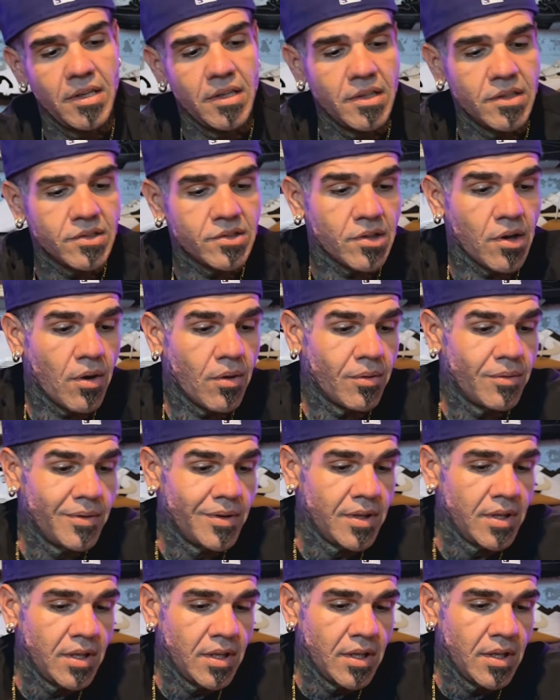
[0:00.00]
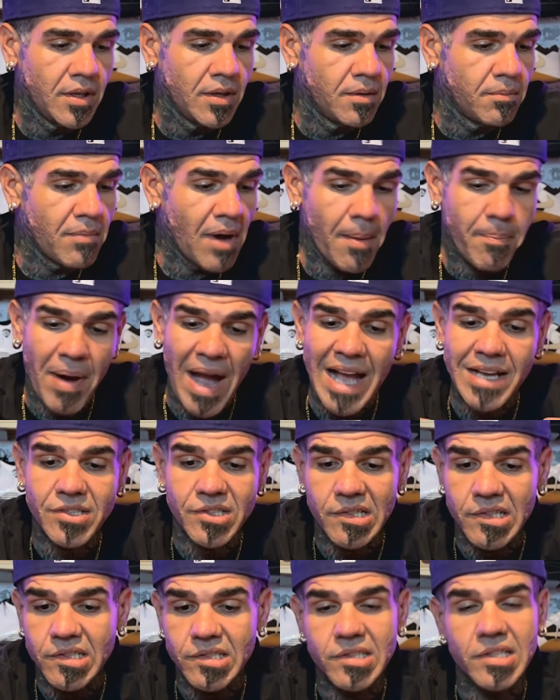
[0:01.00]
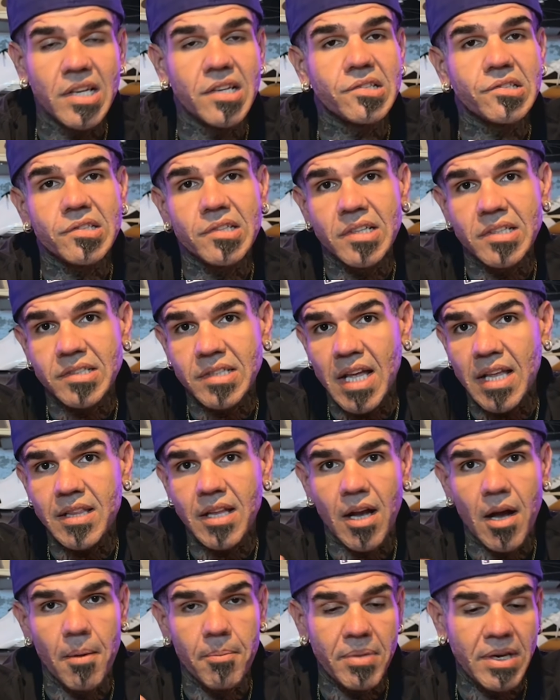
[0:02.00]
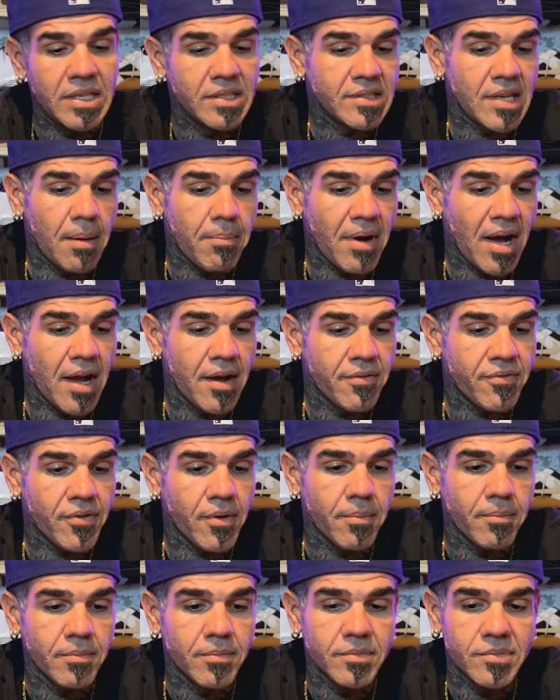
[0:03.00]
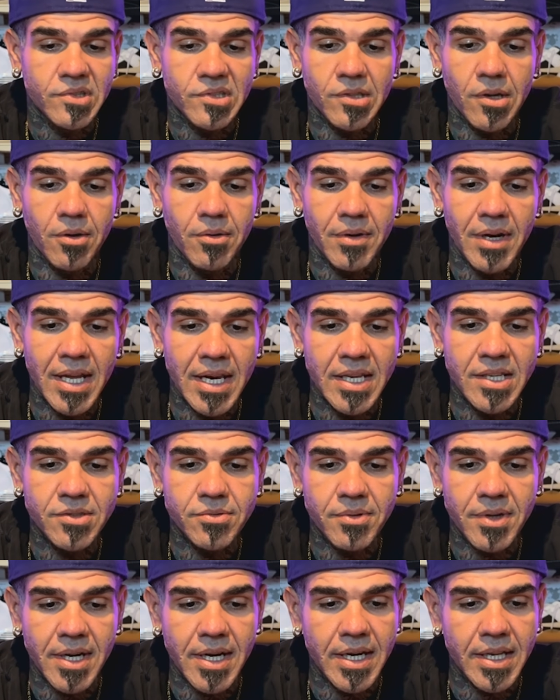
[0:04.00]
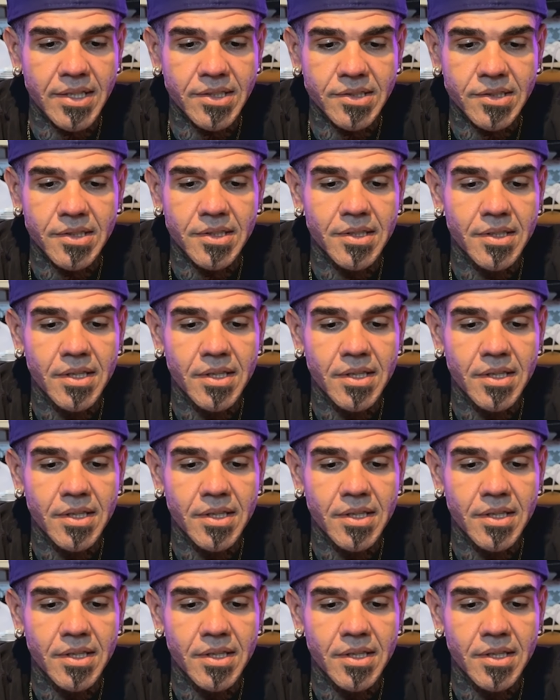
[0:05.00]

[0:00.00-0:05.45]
So my passion is this. It's not the companies I buy it from. So it is what it is.